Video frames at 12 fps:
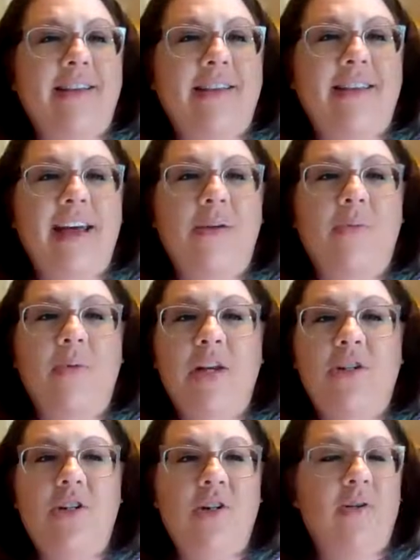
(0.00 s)
that we
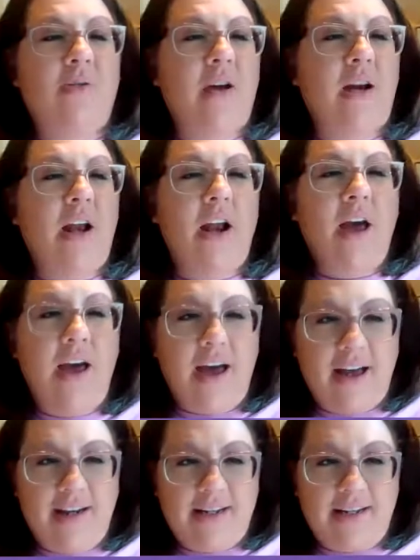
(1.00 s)
do not